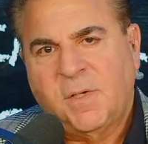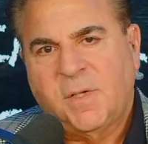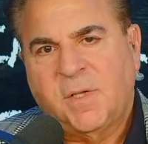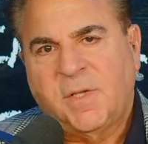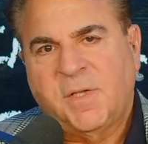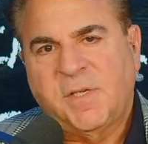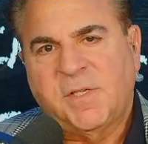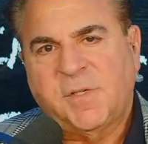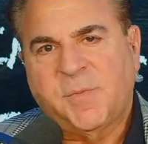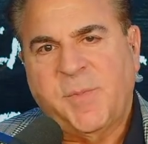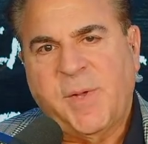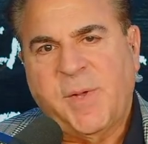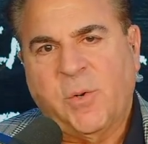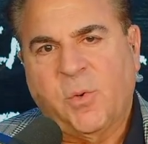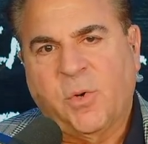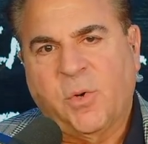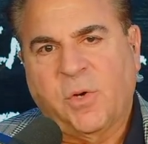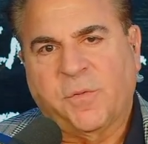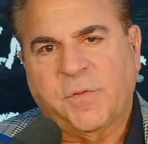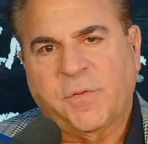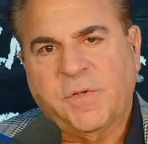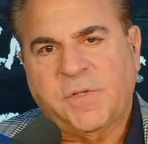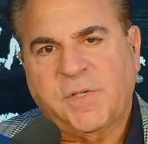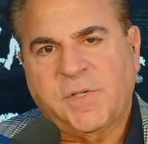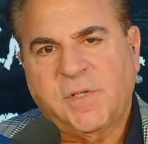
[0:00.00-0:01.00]
East Meadow
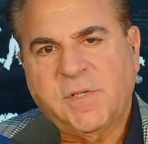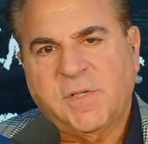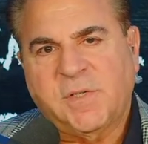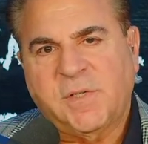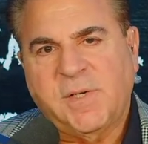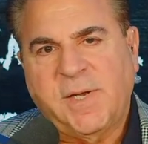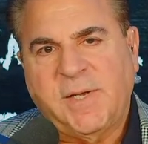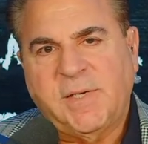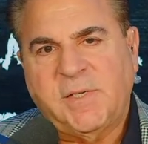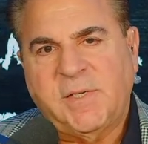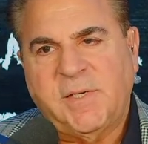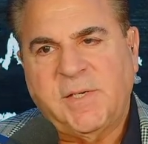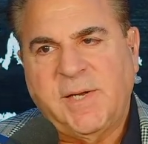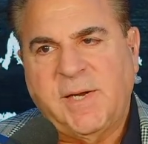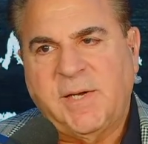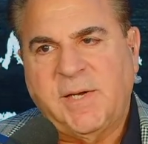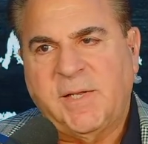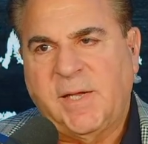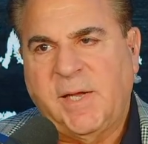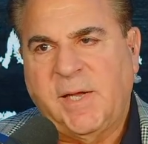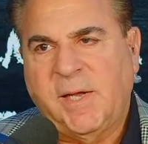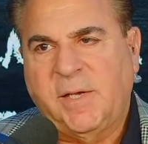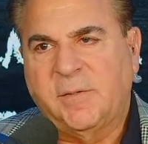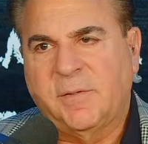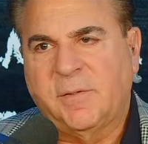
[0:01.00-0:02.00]
office since
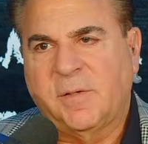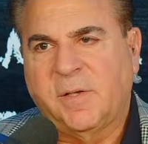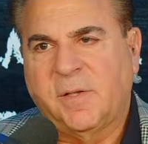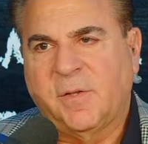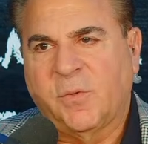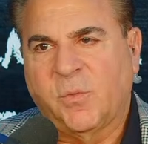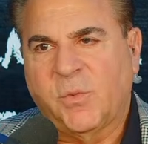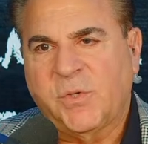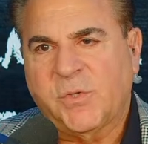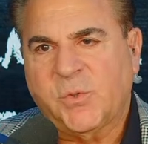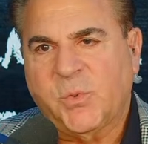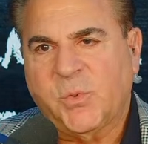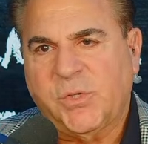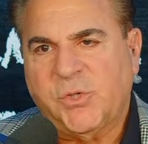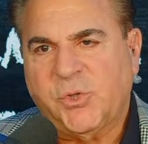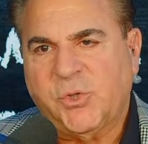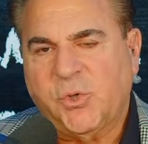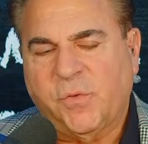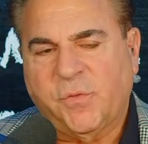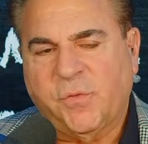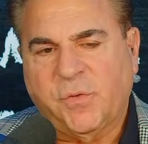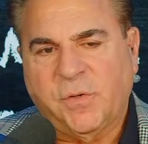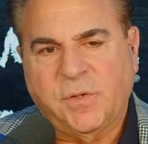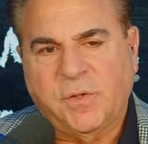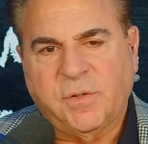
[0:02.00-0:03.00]
1988, and then we switched
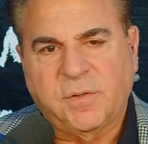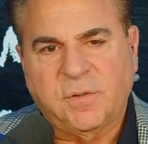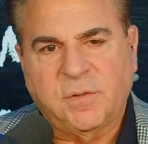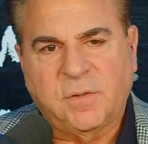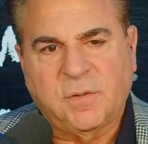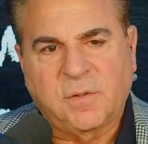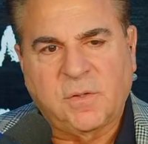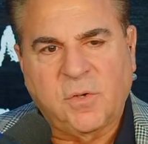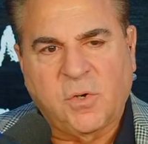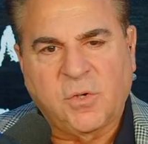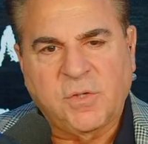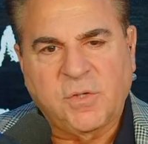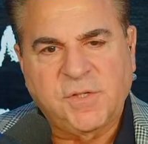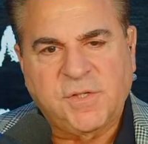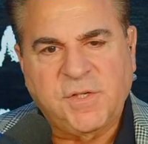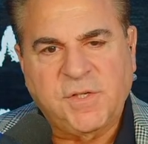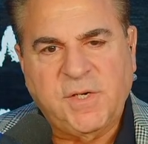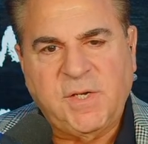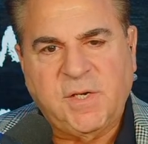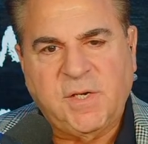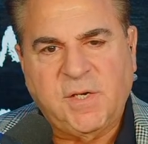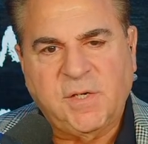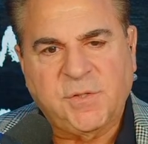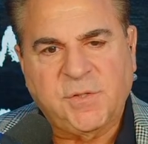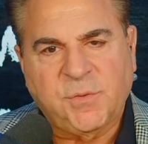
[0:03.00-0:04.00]
over to Garden
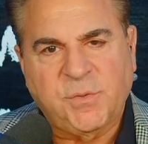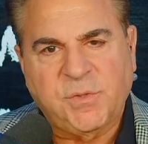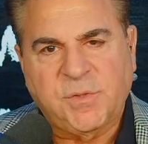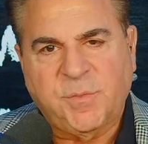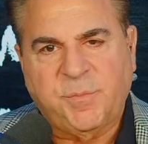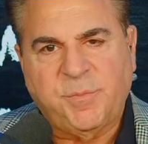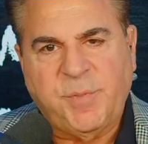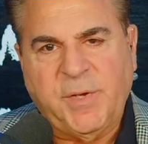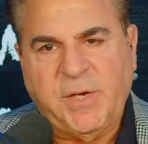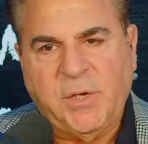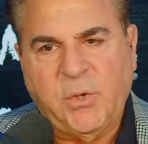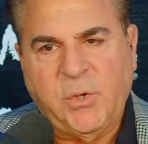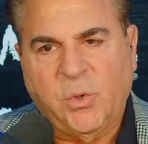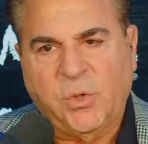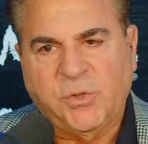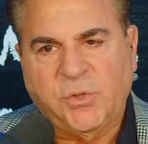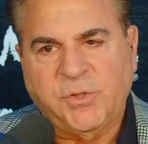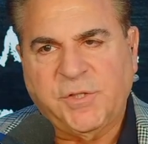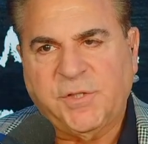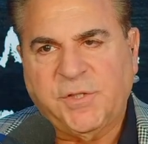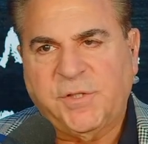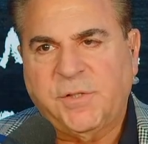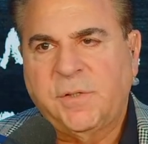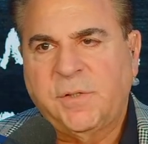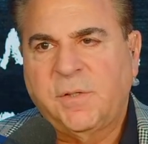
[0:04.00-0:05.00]
City because it was a big,
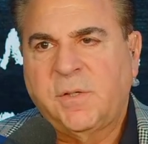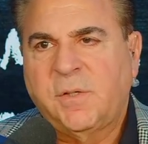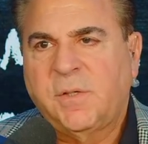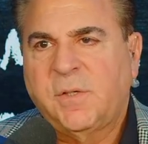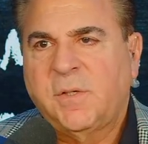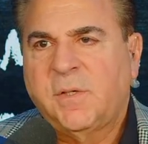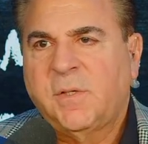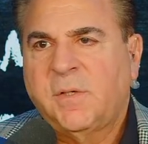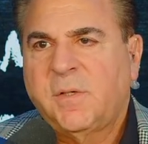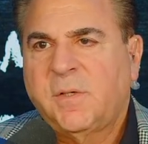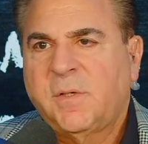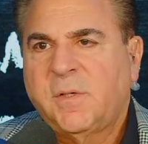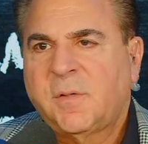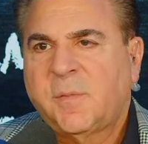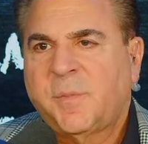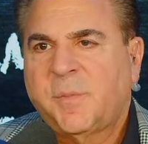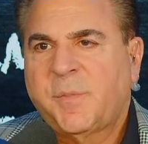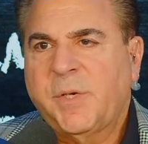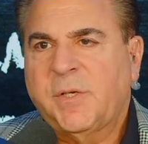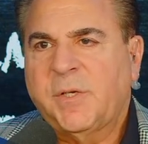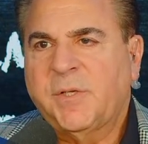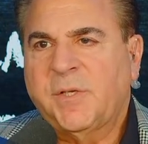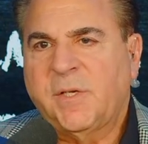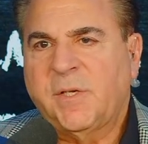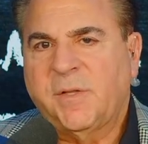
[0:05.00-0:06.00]
gorgeous
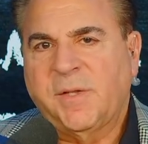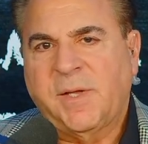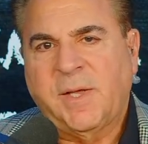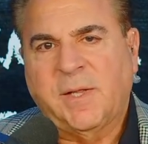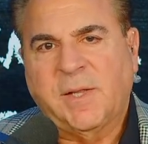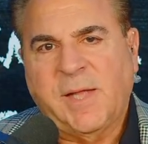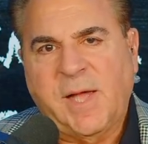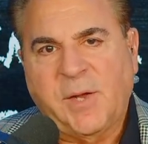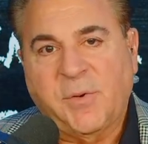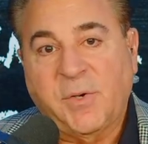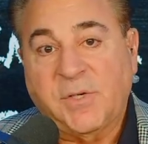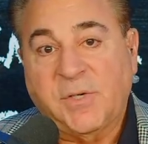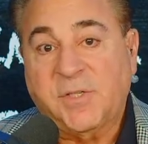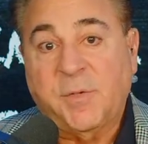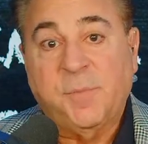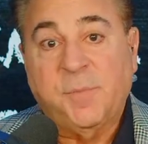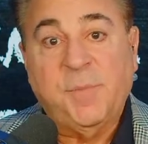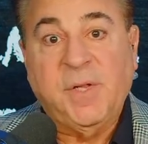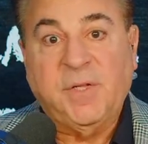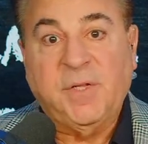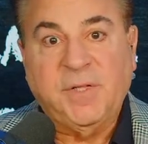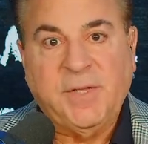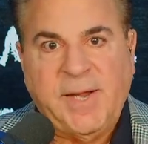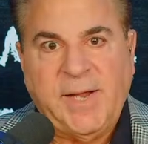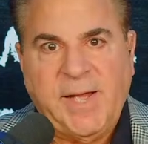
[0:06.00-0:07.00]
building, and they allowed us to
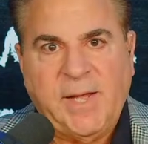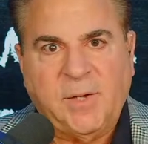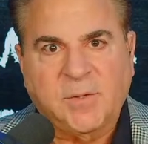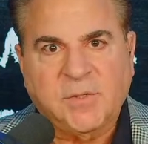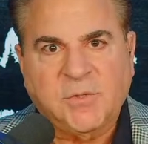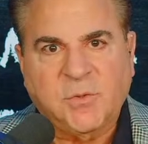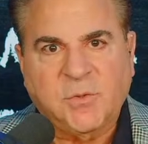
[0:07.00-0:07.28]
build it out.